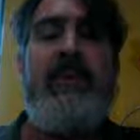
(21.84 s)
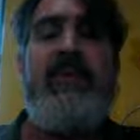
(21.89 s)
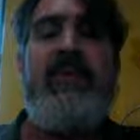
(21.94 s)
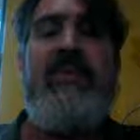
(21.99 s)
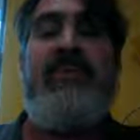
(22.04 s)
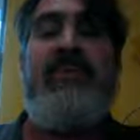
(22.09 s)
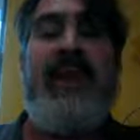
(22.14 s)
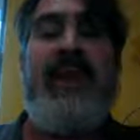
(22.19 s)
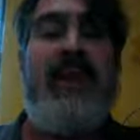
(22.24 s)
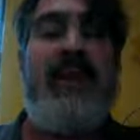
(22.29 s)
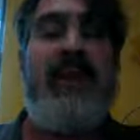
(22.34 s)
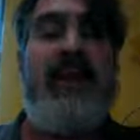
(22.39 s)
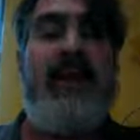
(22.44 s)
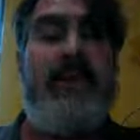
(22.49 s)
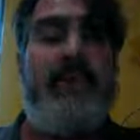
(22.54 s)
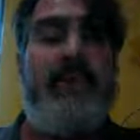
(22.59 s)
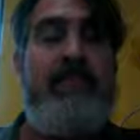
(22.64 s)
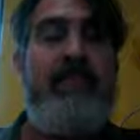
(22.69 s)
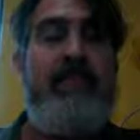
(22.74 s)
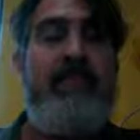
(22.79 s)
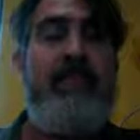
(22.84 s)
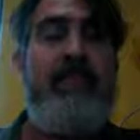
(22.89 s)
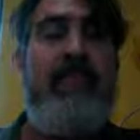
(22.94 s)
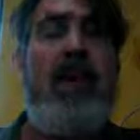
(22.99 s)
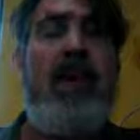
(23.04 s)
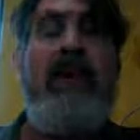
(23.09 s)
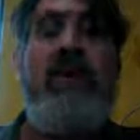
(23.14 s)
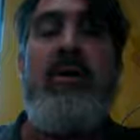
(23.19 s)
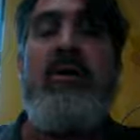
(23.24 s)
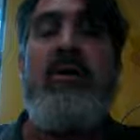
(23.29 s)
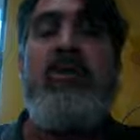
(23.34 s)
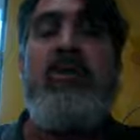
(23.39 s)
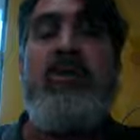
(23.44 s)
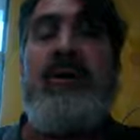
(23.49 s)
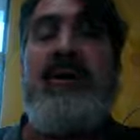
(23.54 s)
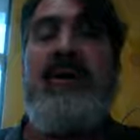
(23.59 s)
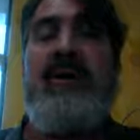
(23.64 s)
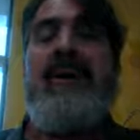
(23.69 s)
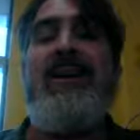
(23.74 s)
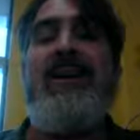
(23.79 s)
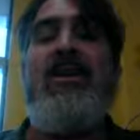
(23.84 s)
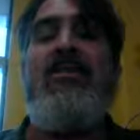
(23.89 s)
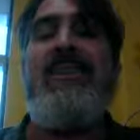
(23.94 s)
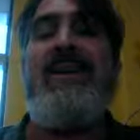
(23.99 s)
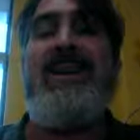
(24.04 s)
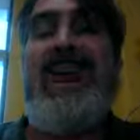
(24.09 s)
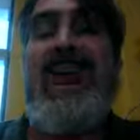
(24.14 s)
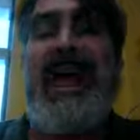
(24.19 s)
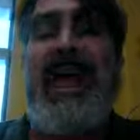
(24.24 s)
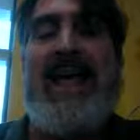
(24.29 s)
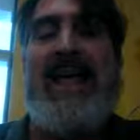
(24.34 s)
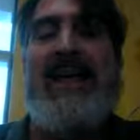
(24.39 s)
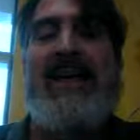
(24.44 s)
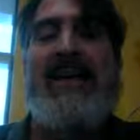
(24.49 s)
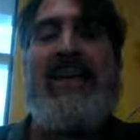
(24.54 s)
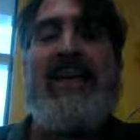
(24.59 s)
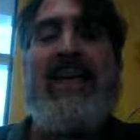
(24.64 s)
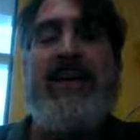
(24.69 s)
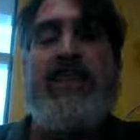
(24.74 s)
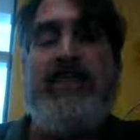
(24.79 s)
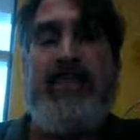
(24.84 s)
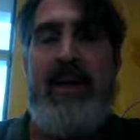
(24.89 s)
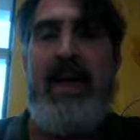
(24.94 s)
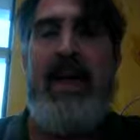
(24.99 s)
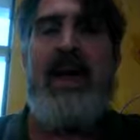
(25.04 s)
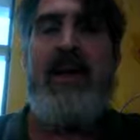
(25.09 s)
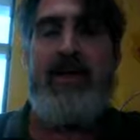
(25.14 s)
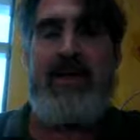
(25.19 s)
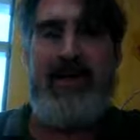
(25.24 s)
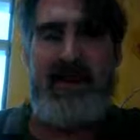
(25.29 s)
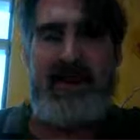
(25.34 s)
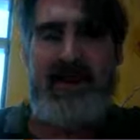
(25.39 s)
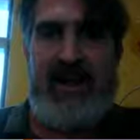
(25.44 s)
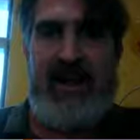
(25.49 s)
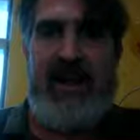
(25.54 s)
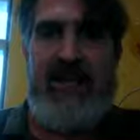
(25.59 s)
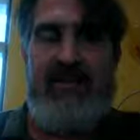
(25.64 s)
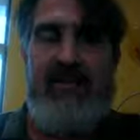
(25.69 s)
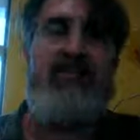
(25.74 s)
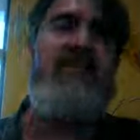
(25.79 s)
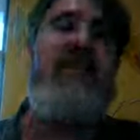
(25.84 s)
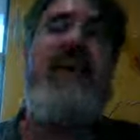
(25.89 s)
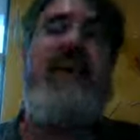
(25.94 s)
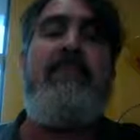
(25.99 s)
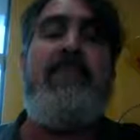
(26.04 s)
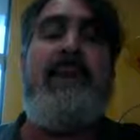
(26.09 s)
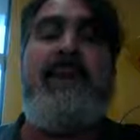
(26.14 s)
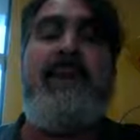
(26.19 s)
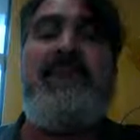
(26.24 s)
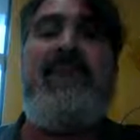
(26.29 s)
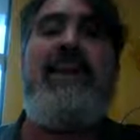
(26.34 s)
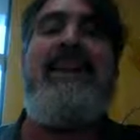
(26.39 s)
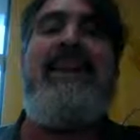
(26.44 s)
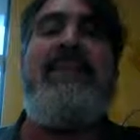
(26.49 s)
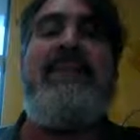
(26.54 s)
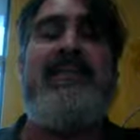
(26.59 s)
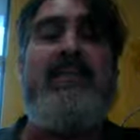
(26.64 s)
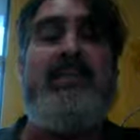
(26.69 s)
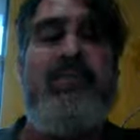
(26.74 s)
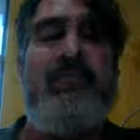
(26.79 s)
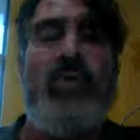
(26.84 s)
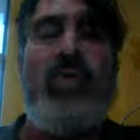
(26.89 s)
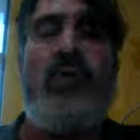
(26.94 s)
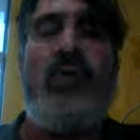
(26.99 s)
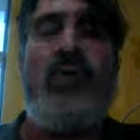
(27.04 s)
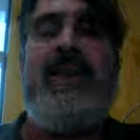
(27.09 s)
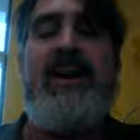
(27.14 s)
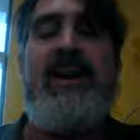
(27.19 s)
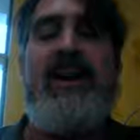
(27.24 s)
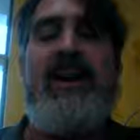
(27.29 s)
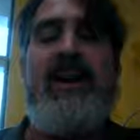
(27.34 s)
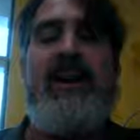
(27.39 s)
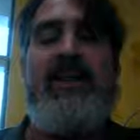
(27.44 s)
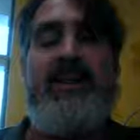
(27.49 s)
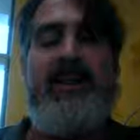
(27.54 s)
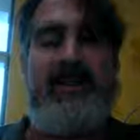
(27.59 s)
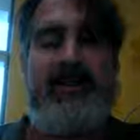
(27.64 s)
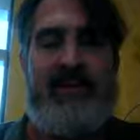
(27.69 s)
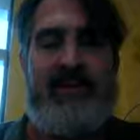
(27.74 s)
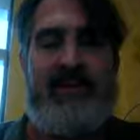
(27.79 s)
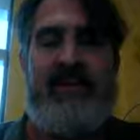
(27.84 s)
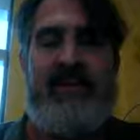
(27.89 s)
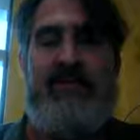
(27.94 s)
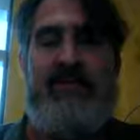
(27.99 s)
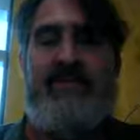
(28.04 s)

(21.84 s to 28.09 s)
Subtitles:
the particles in it are tightly packed together. That means that it's more dense.